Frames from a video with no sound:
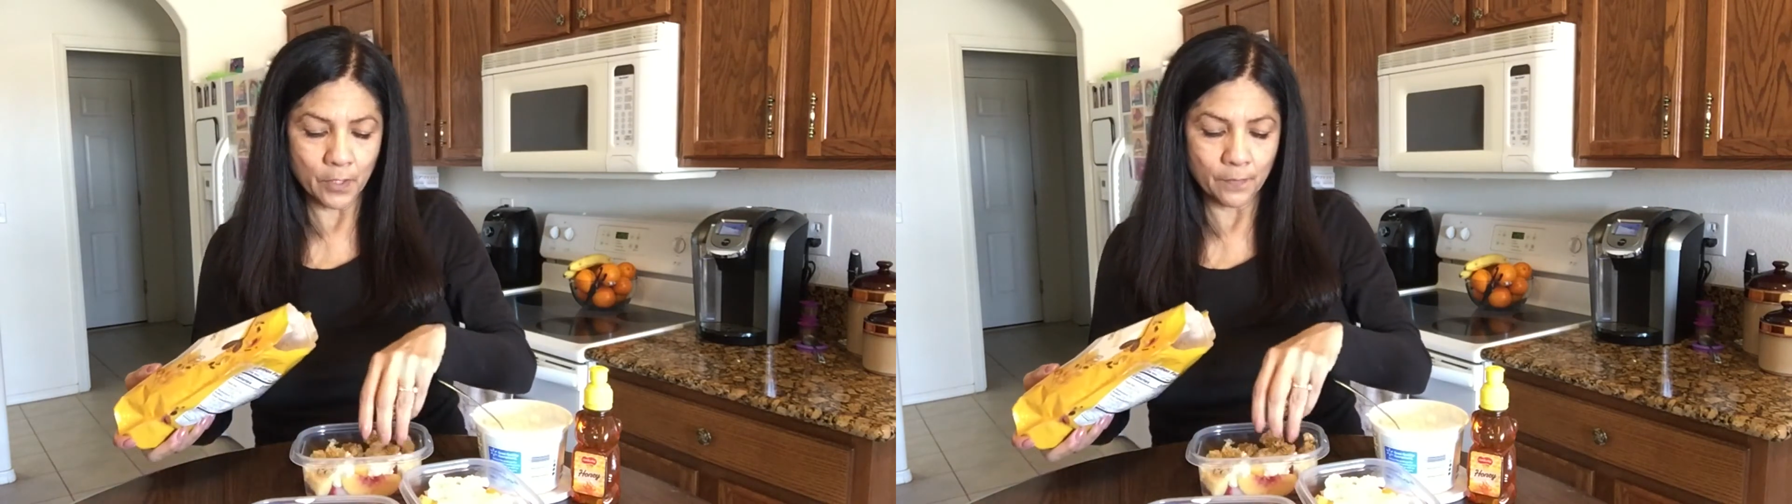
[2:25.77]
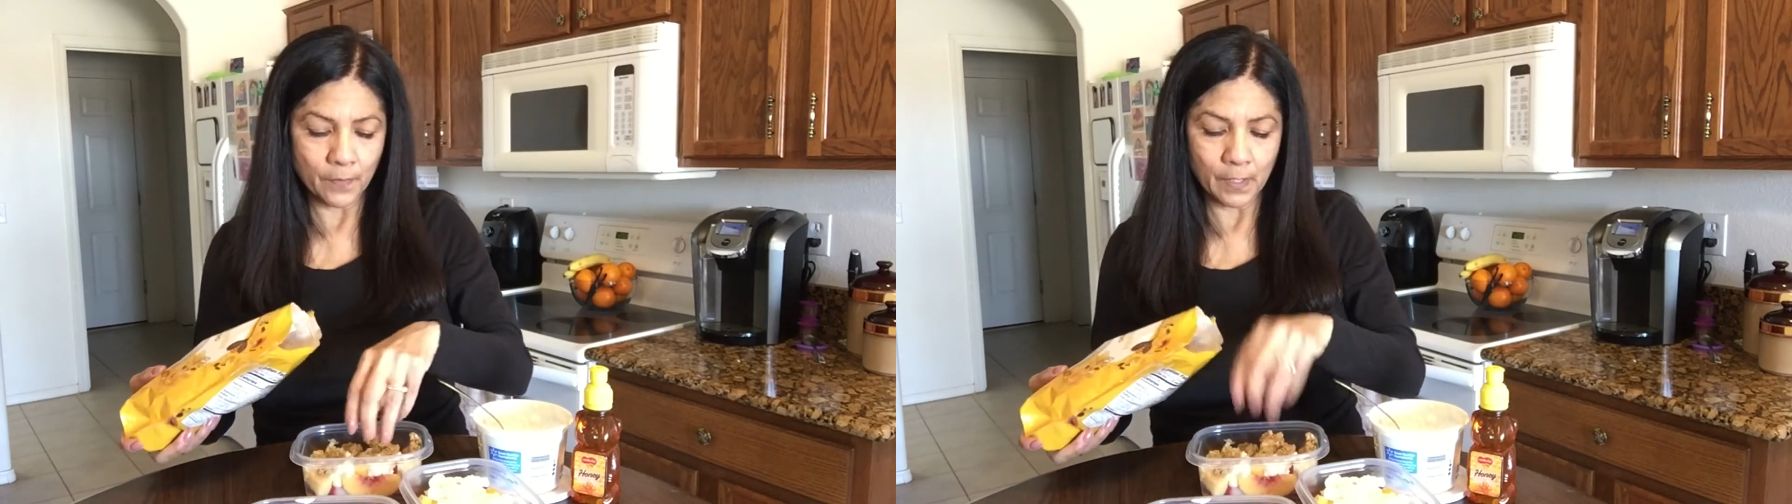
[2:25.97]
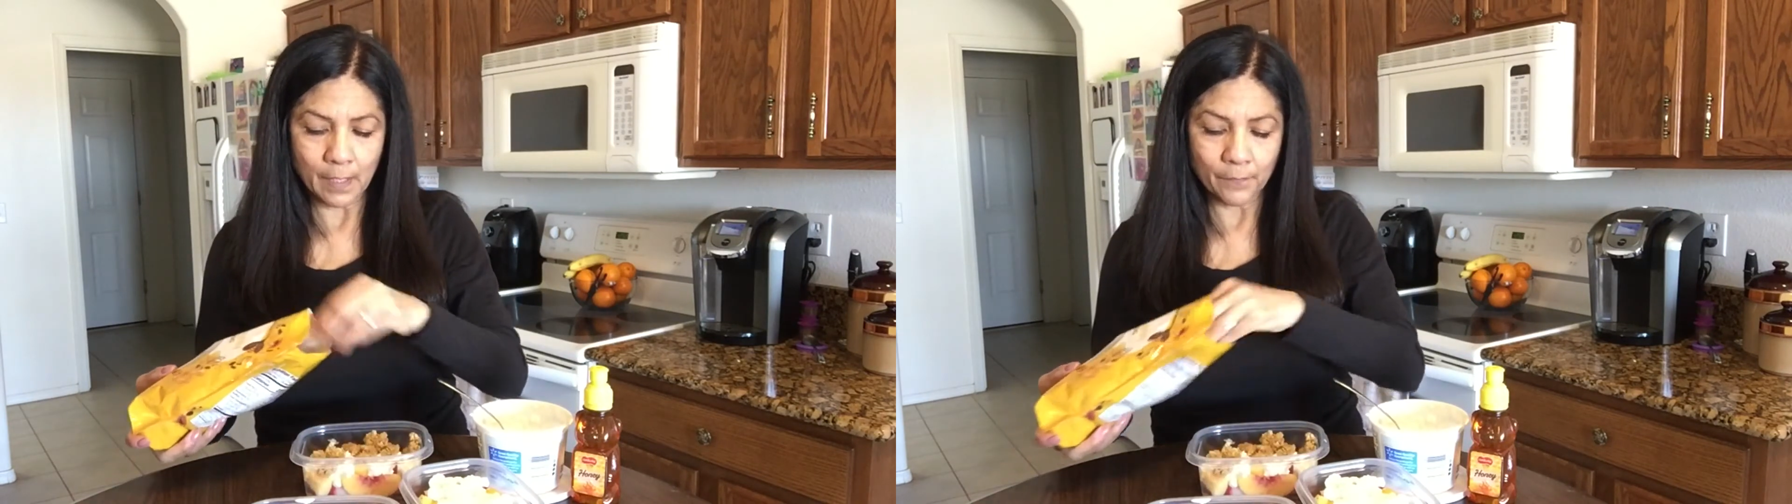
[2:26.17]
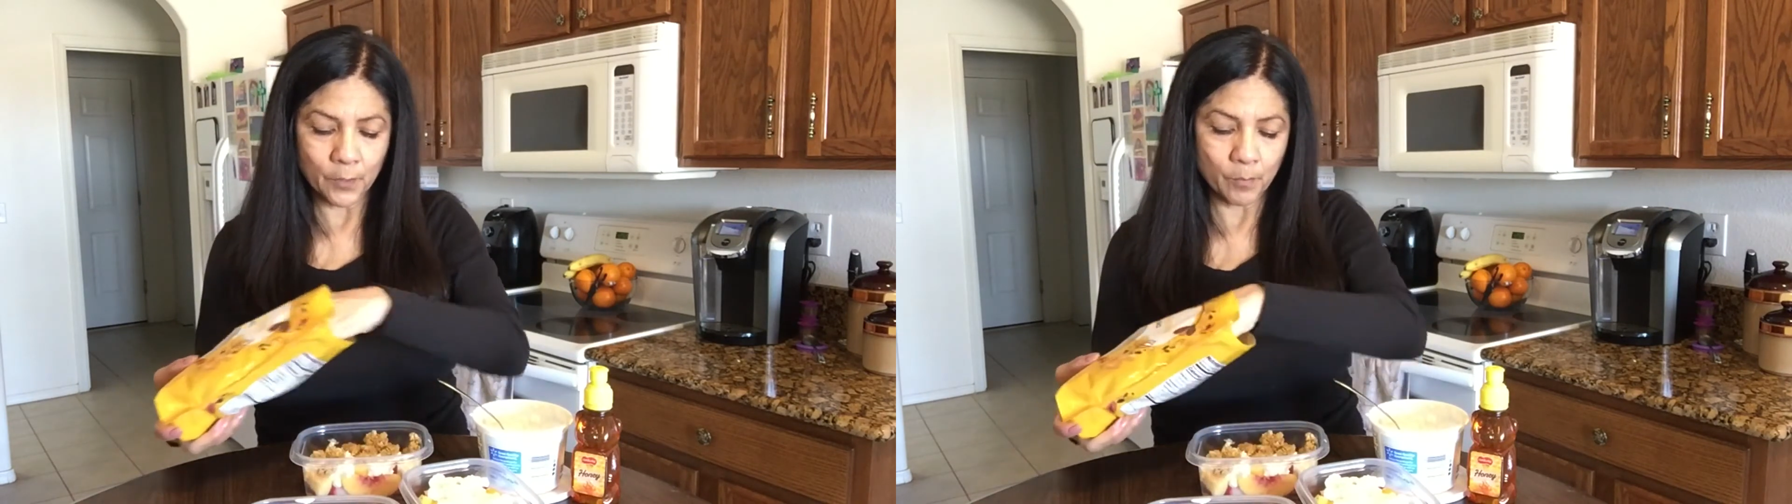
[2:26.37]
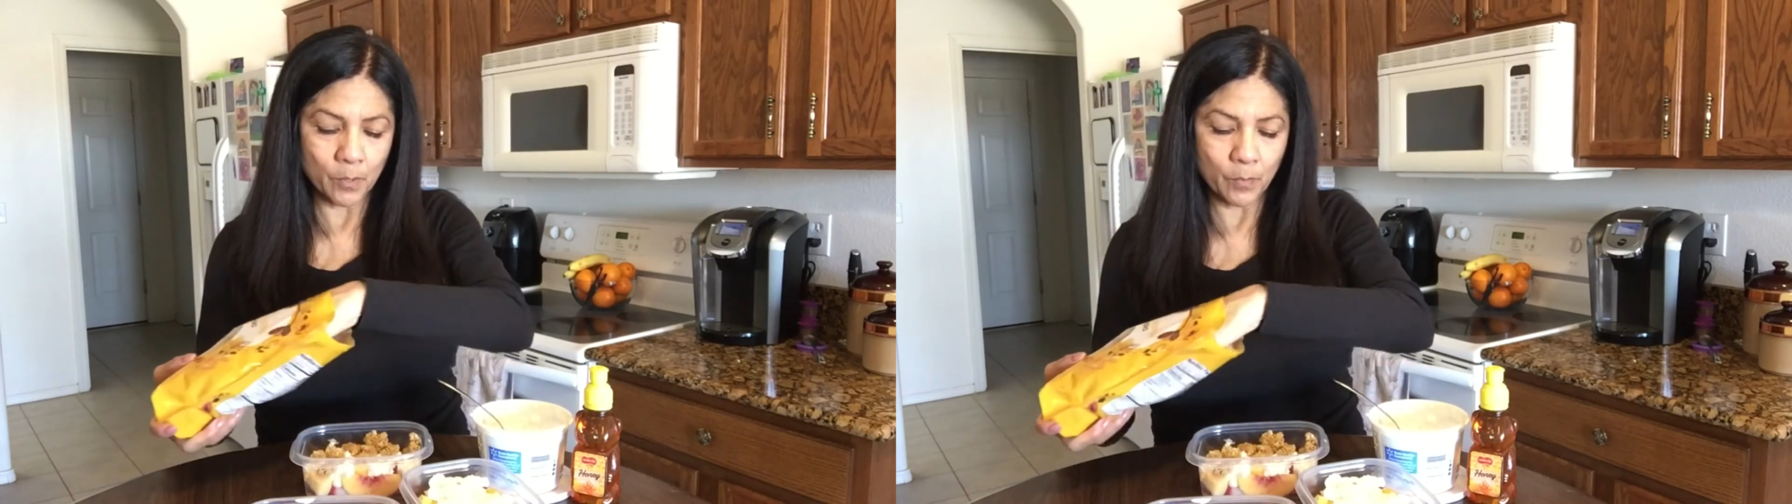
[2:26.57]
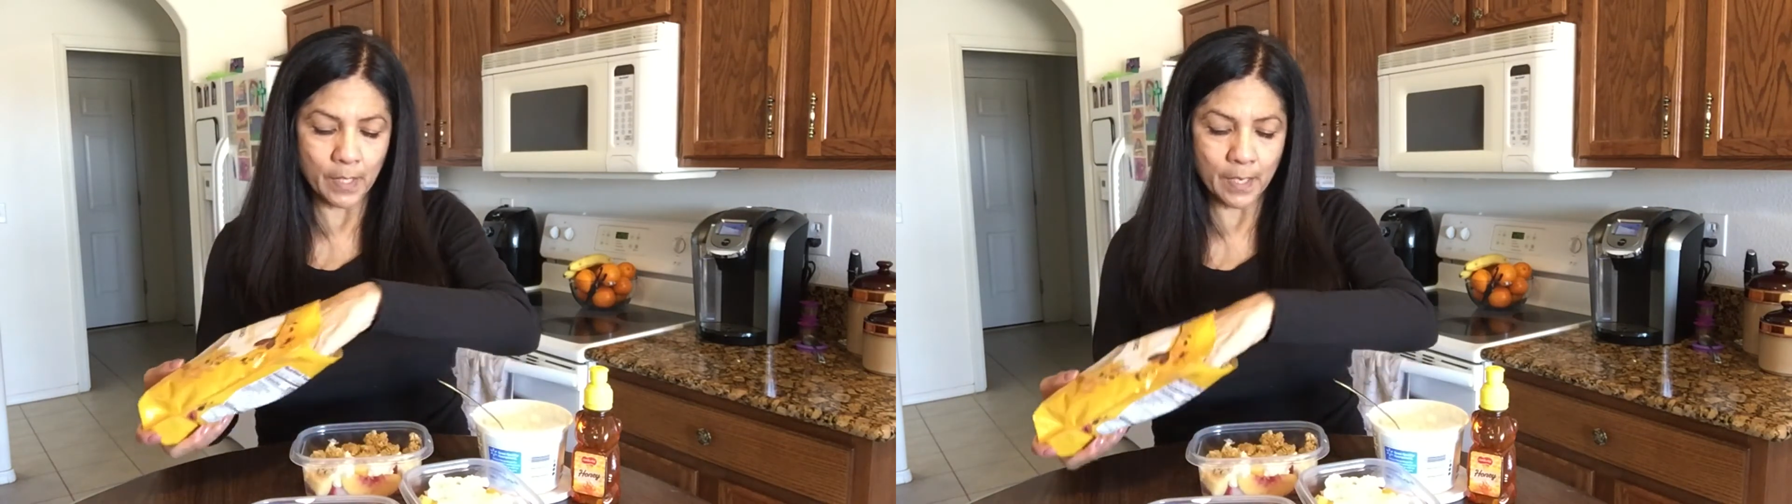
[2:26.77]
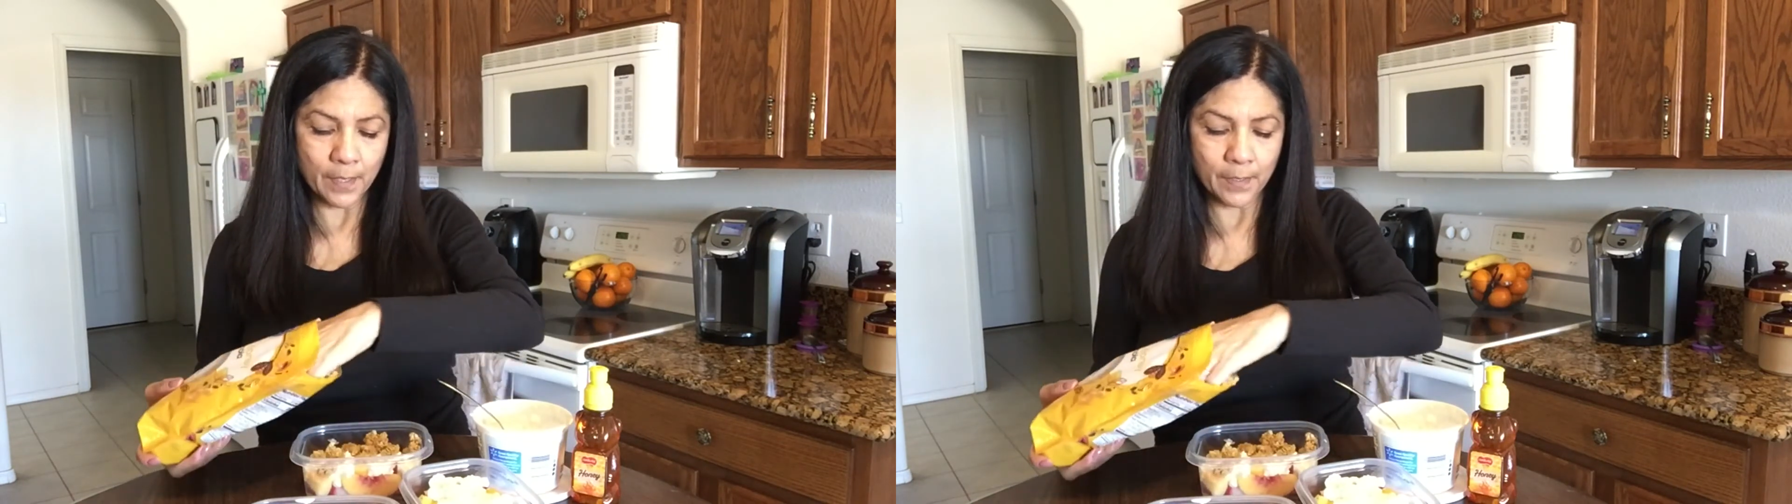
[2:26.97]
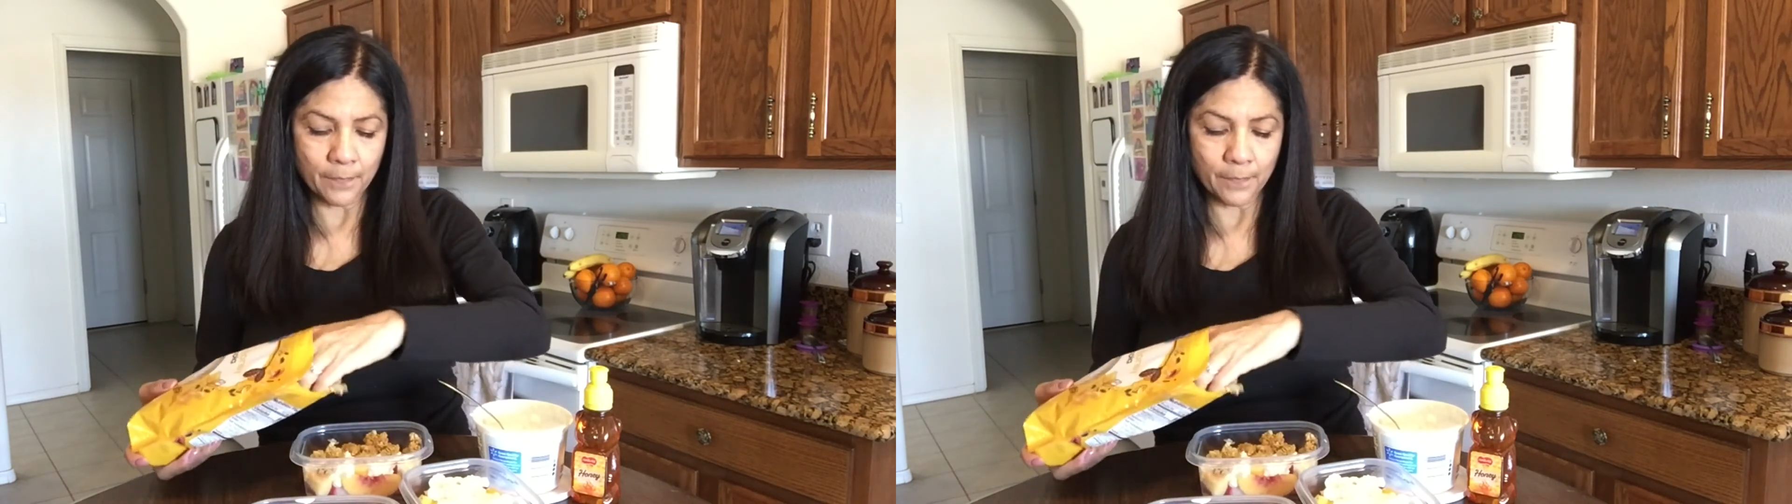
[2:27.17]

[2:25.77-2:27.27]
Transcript: you feel comfortable with.